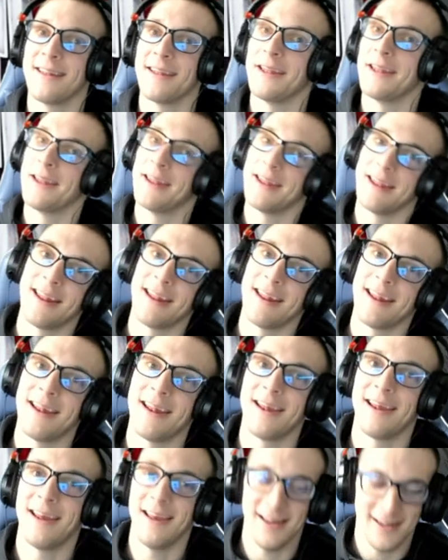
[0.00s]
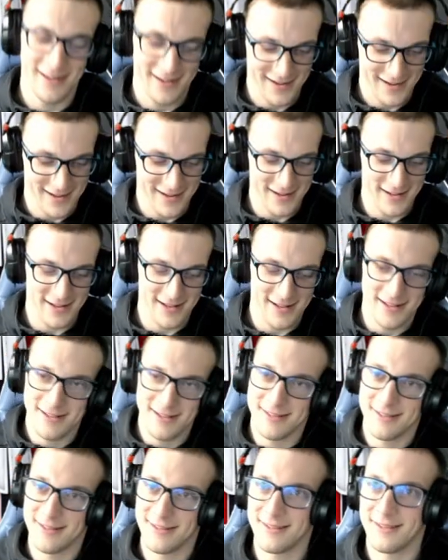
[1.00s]
I'm gonna go with D. That's
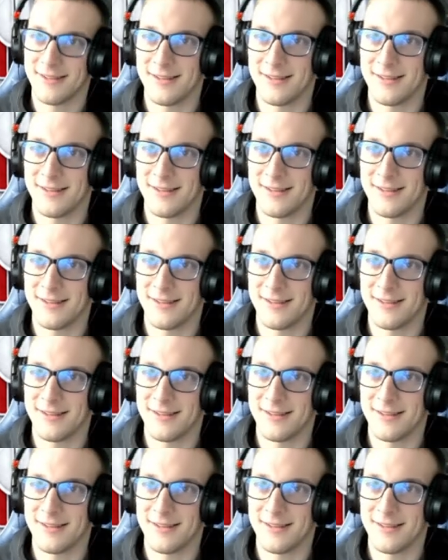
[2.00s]
Ezio.